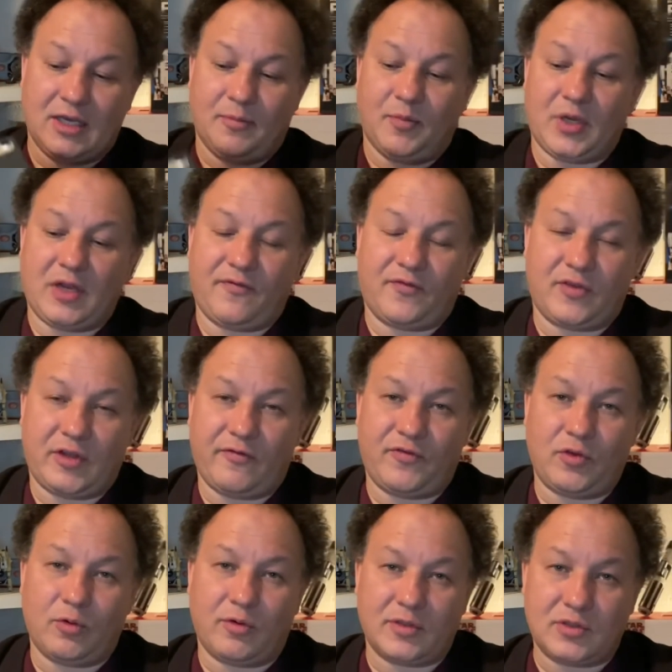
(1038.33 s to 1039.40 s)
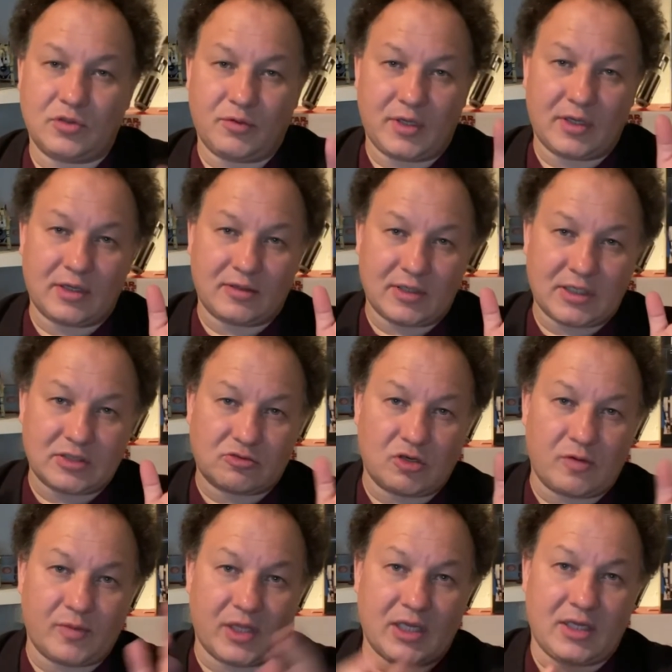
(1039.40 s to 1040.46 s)
But if you are doing
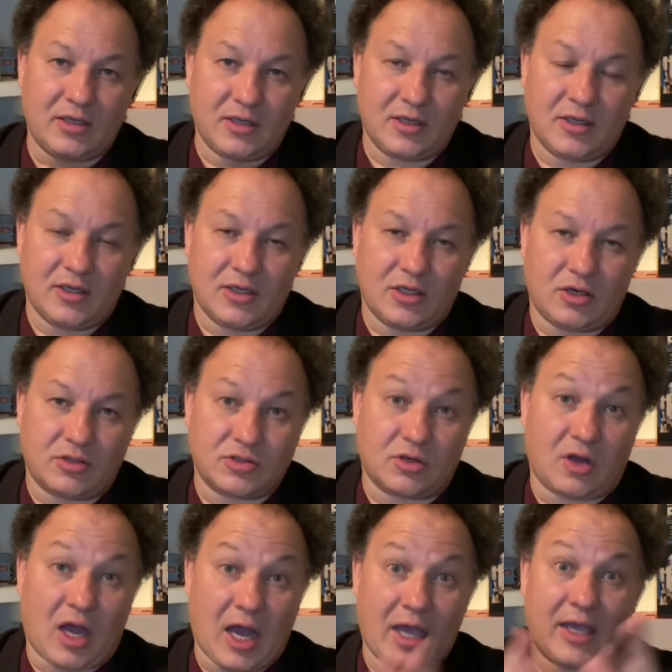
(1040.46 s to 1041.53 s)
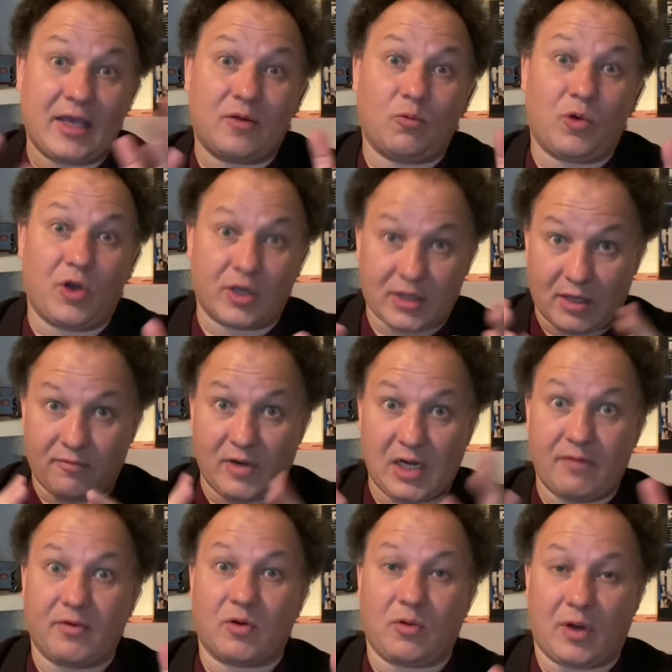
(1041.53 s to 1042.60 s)
extremely, you know, sort of high-end work that really
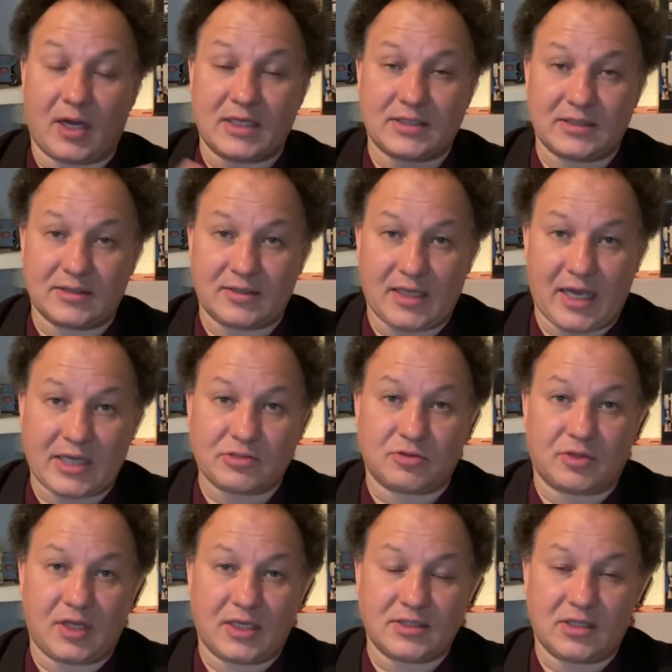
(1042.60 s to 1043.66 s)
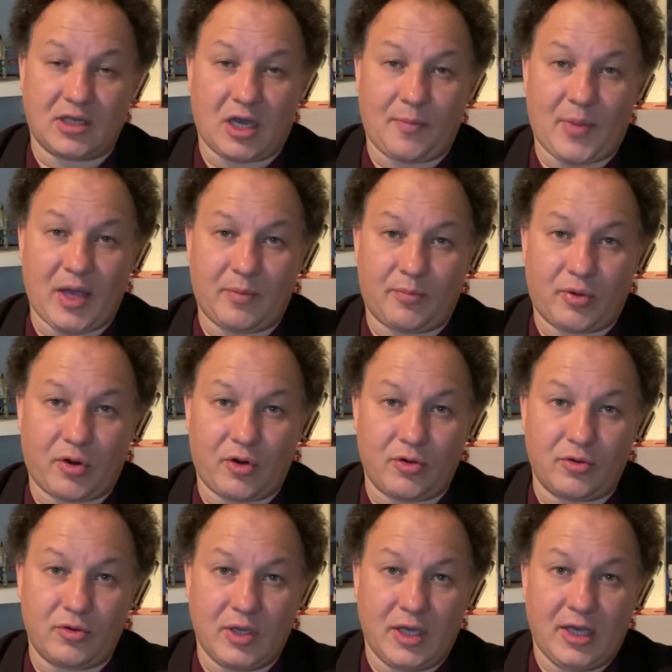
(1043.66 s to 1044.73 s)
requires the extra things that the iPad Pro
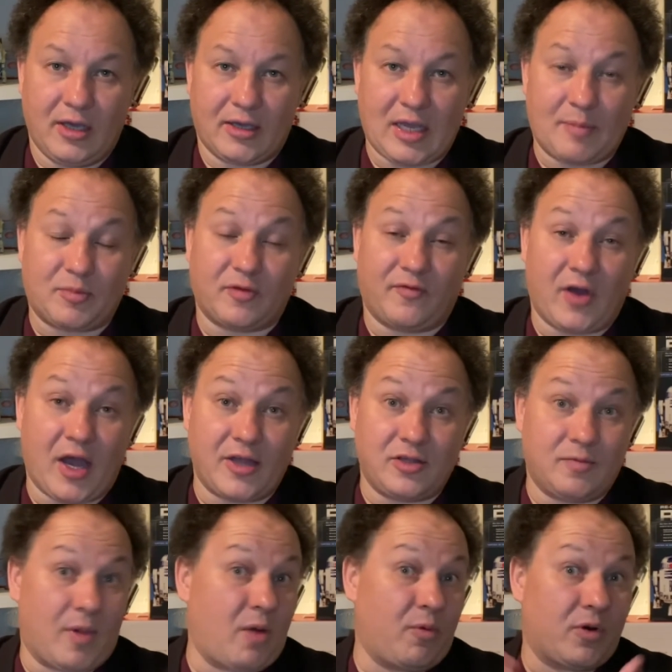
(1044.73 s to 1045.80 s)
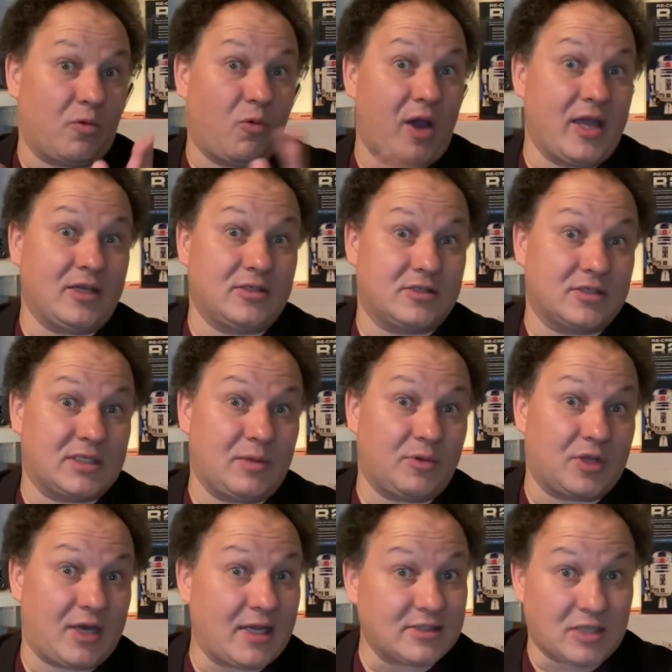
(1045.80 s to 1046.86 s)
can provide, you might want to wait to see what
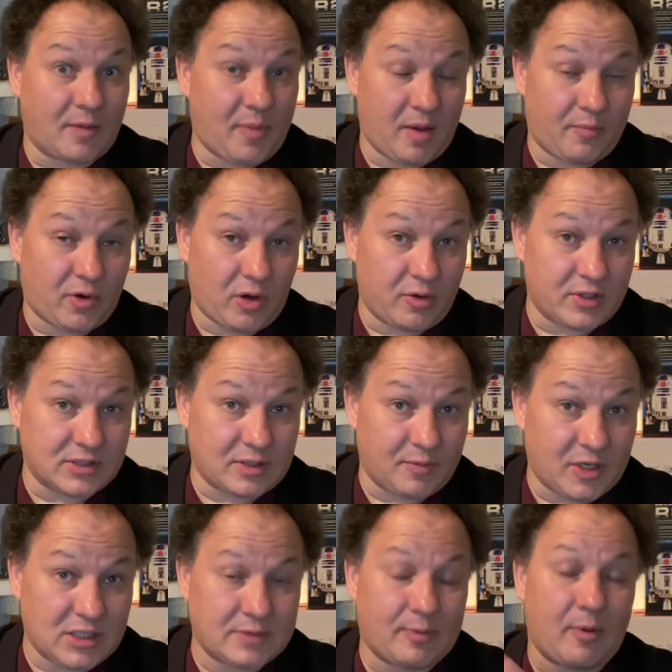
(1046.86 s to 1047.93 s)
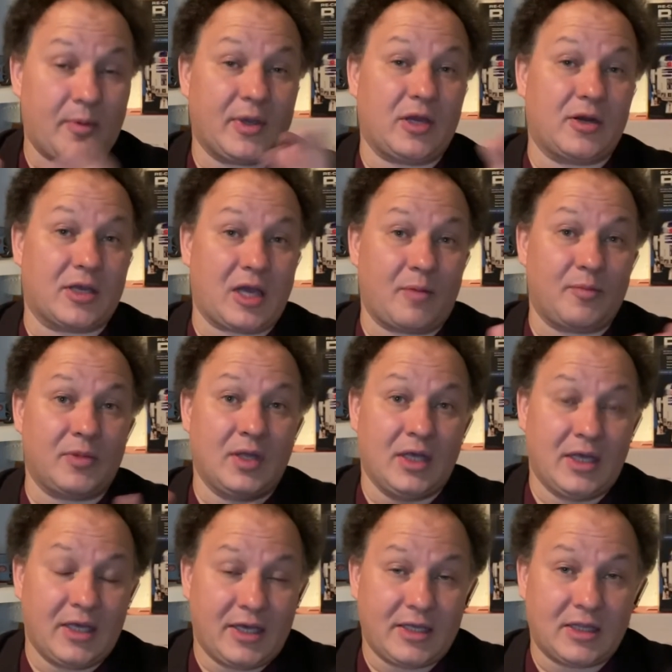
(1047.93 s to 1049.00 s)
the next iPad Pro is. I mean, it's probably going to come
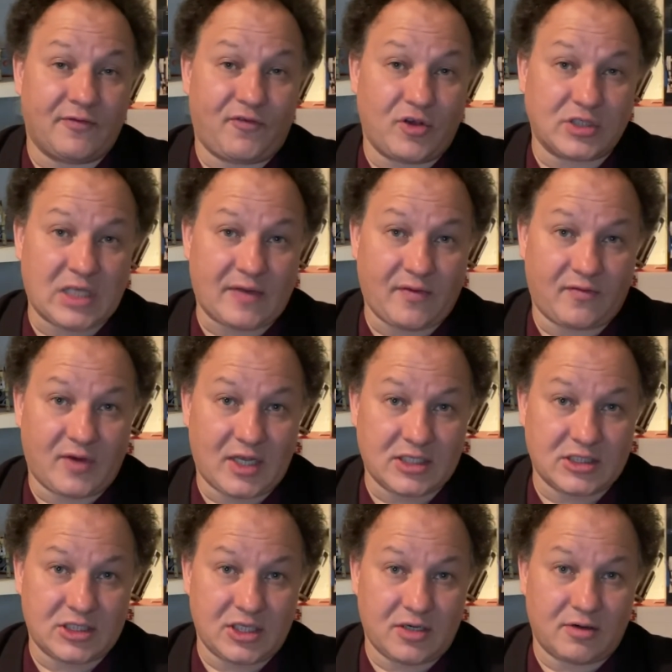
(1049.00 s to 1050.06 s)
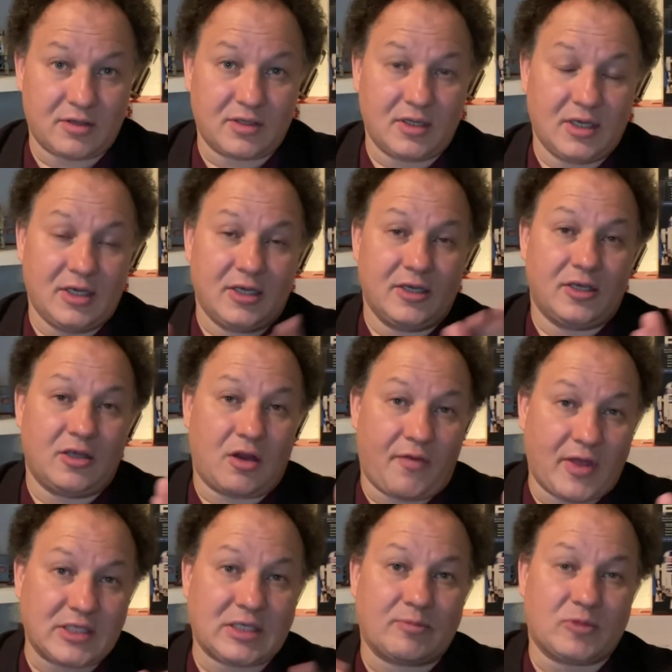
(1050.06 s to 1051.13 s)
in the first half of next year, and, you know,
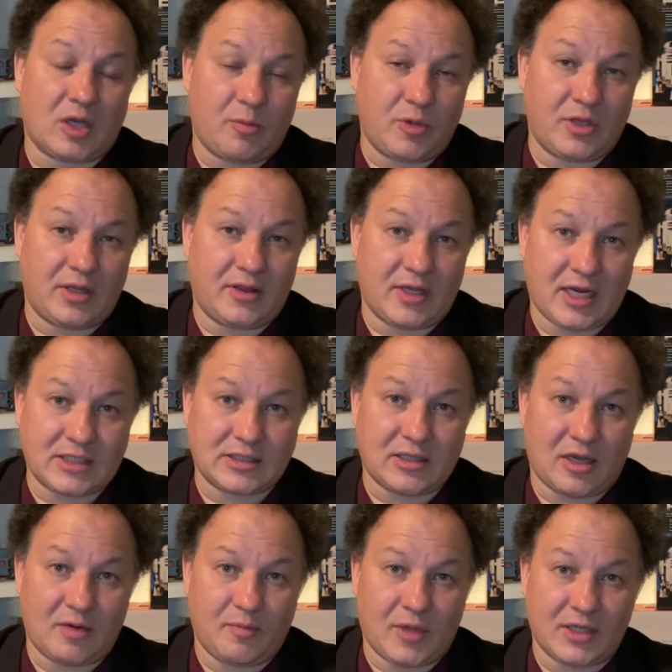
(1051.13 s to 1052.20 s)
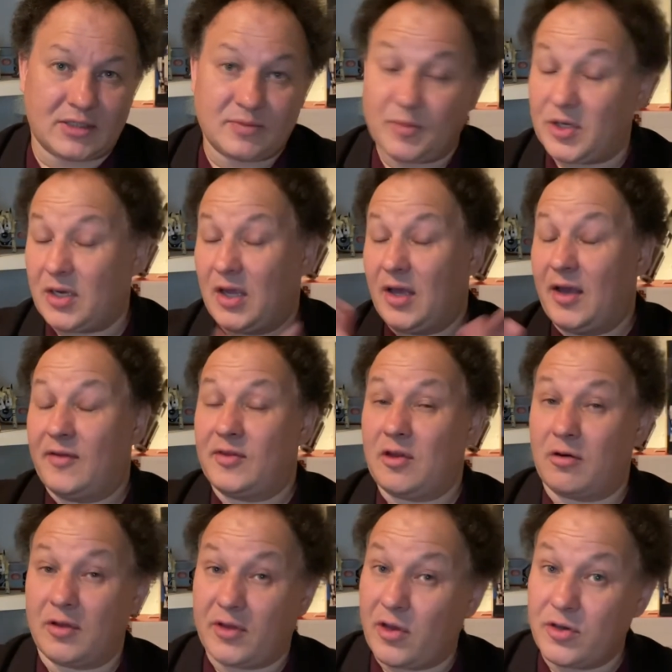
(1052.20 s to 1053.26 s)
that's sometime within the next 9 months. But there
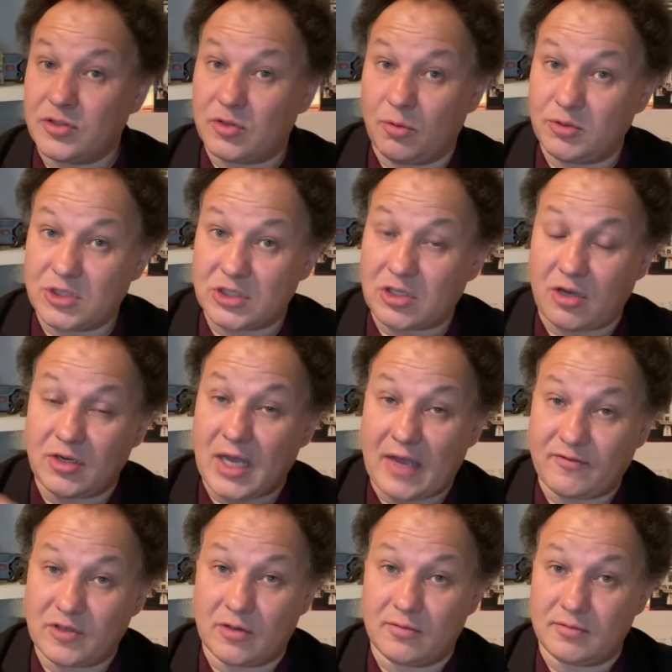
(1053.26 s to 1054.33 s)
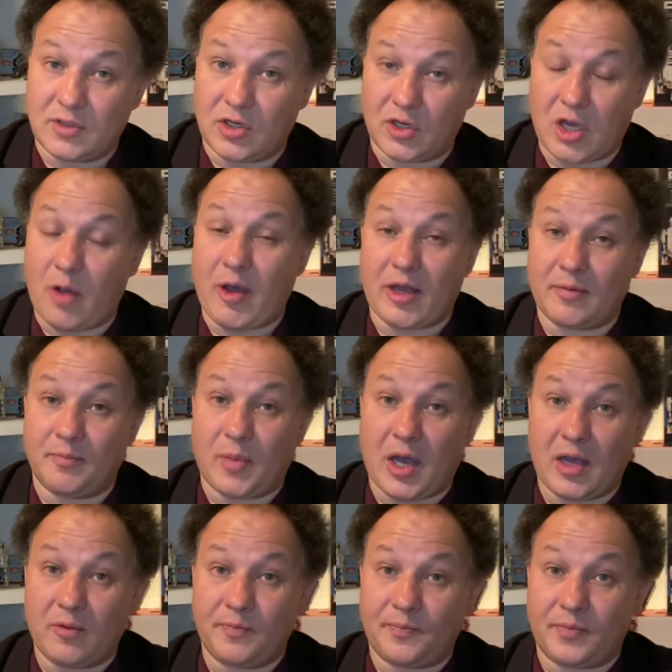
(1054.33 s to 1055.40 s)
are those who are just going to have to, you know, go out and
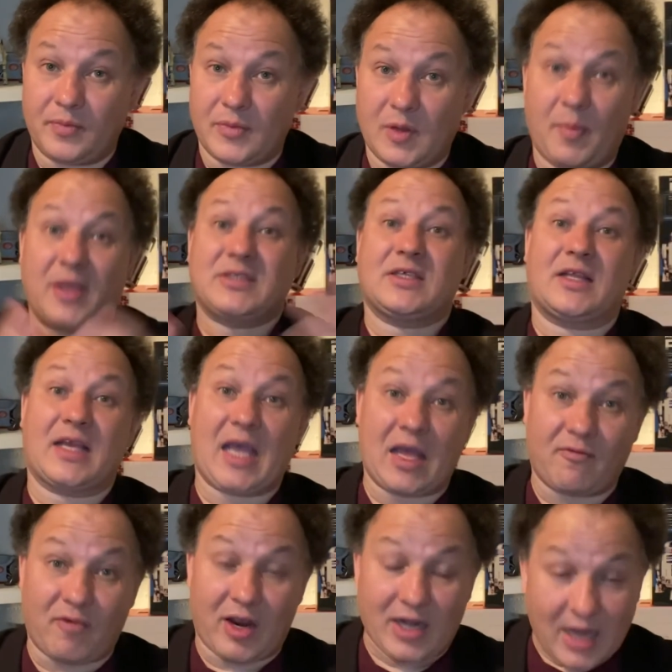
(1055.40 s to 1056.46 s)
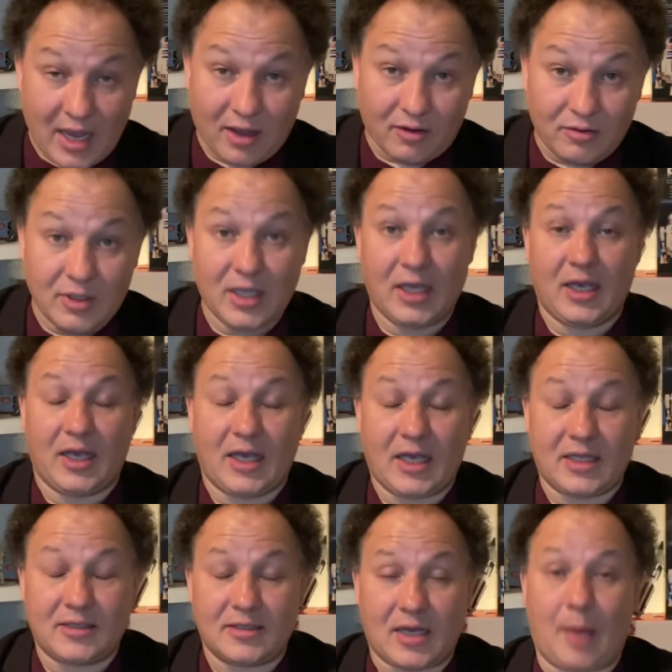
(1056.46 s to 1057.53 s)
buy the best that they can right now
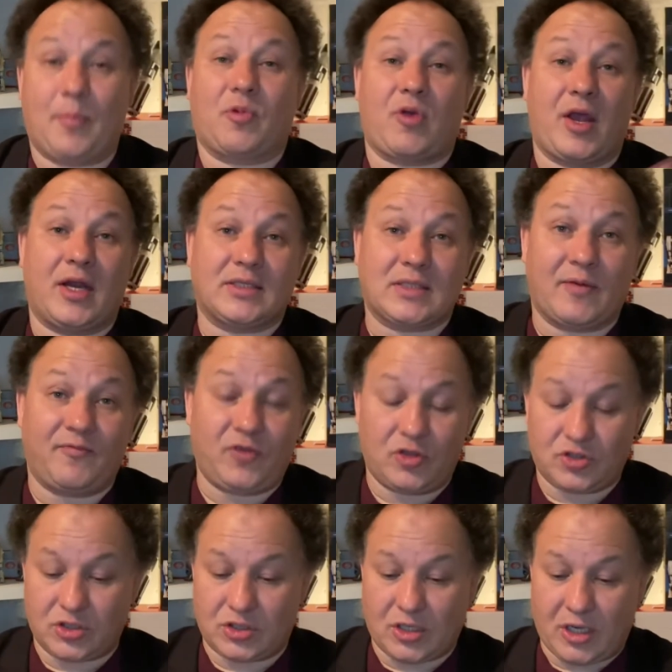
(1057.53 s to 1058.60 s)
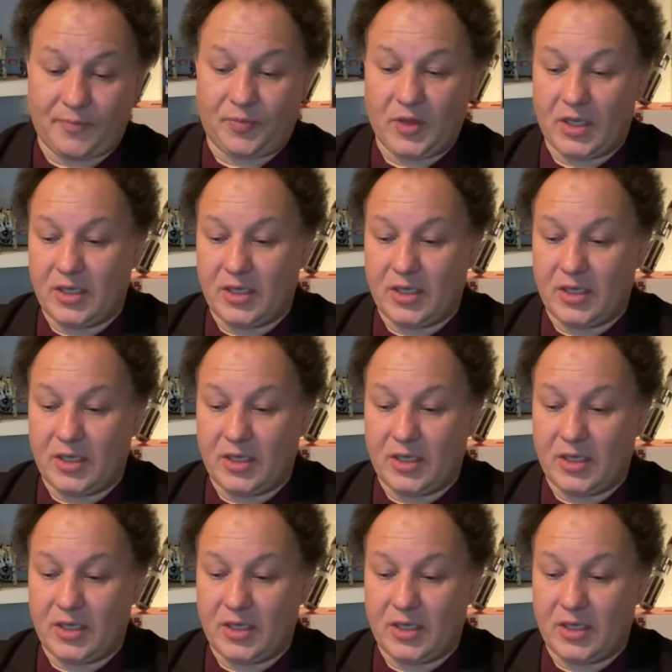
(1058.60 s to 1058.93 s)
and upgrade at some future time.